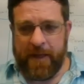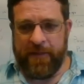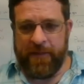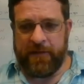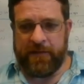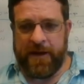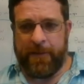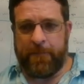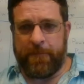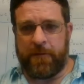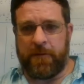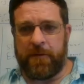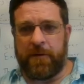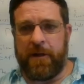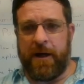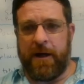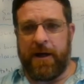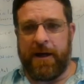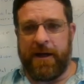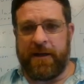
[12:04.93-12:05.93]
An
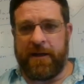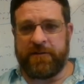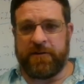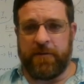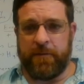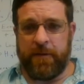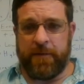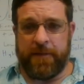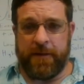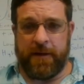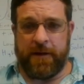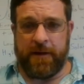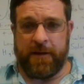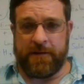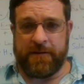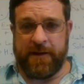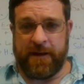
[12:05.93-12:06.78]
example uh, has to do with uh,